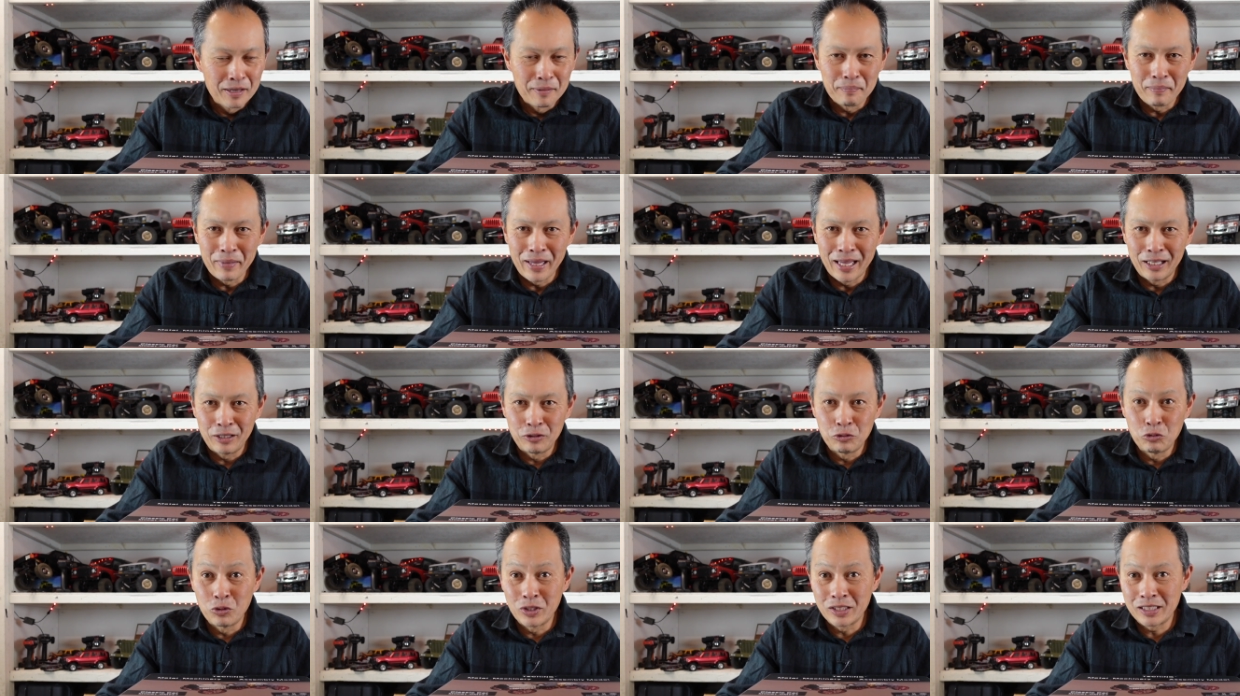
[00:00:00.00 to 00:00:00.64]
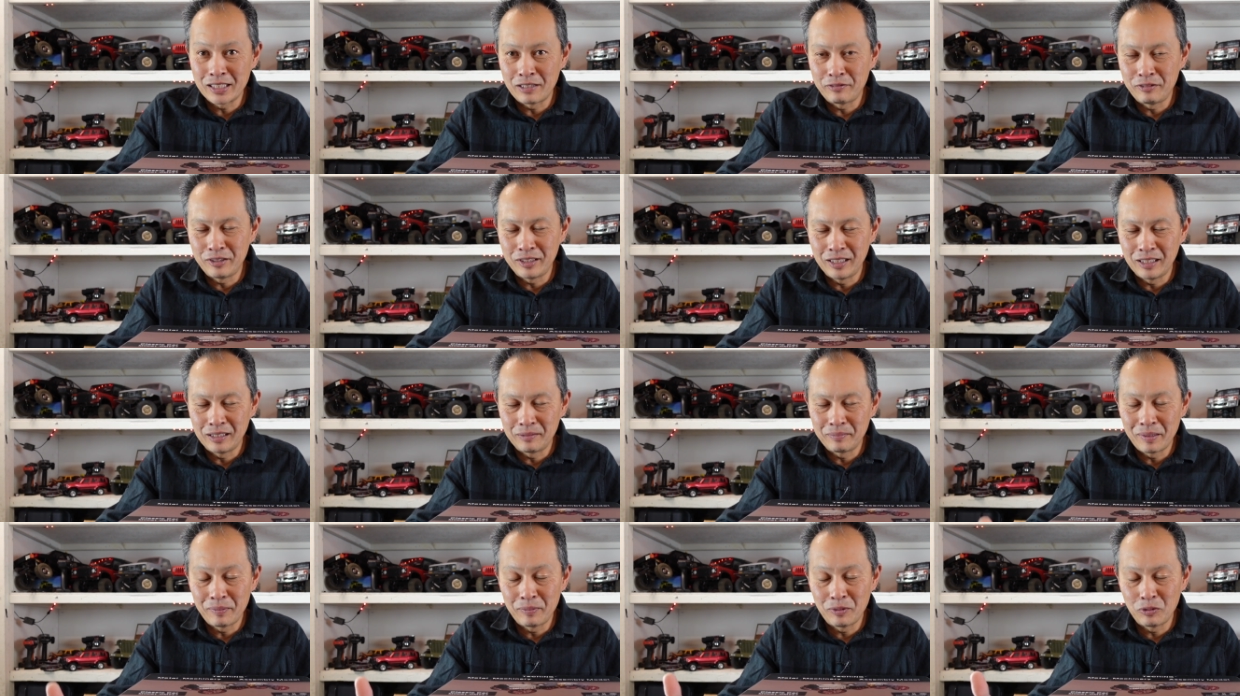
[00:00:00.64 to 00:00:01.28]
man who was
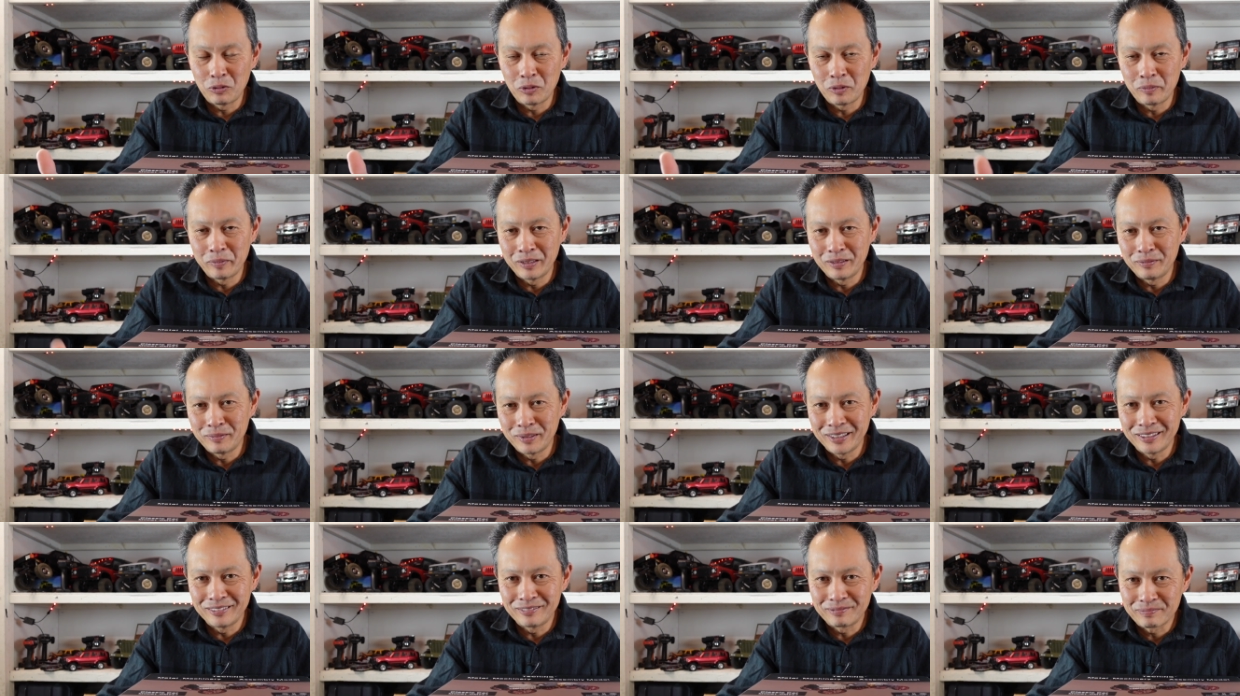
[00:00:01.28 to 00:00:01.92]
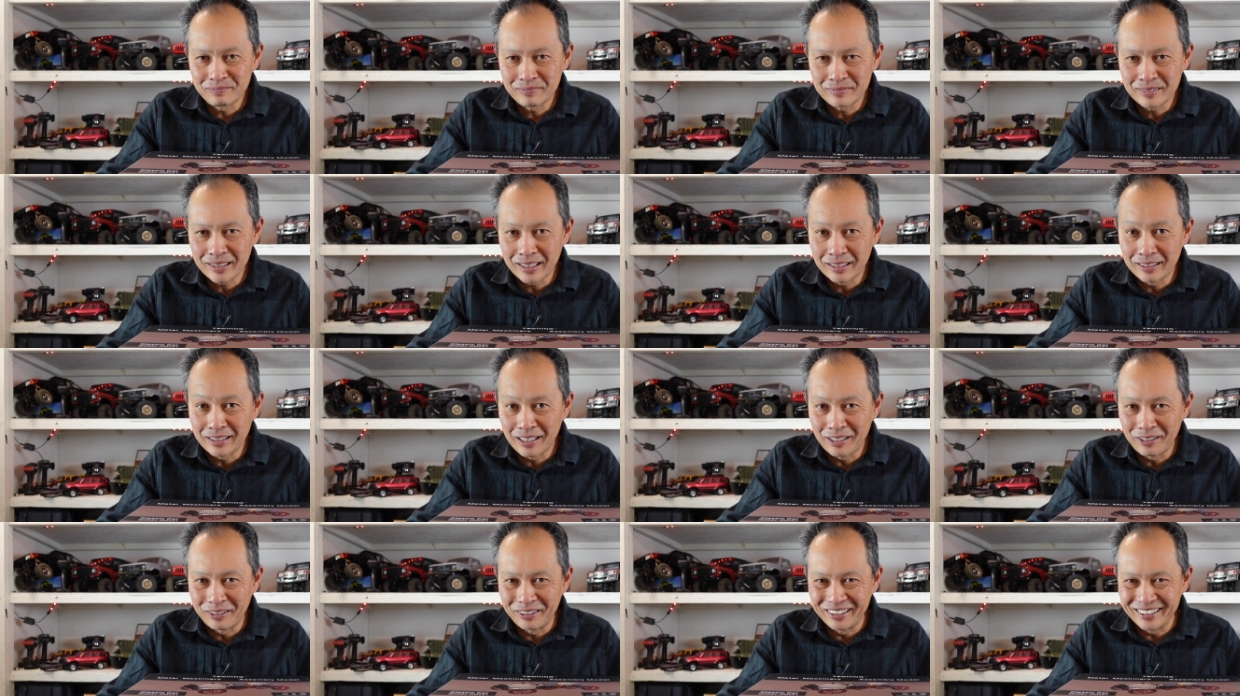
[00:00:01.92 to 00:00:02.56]
everything. Maybe woman, but I
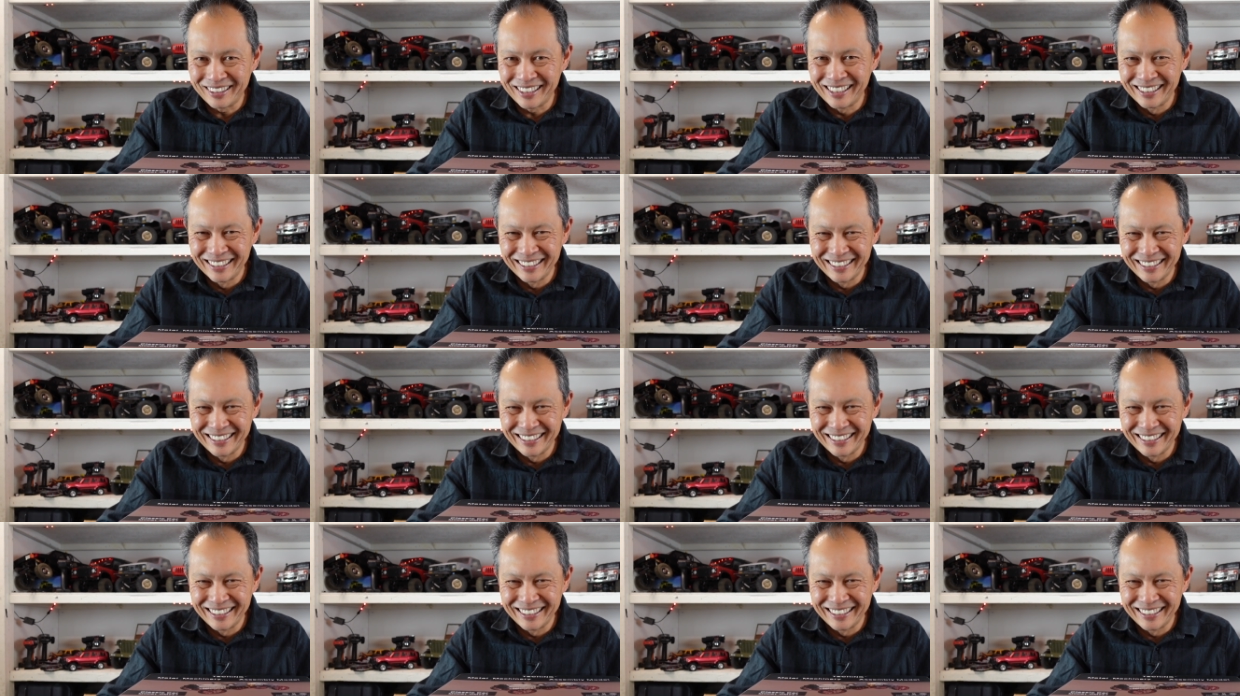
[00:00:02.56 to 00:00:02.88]
doubt it.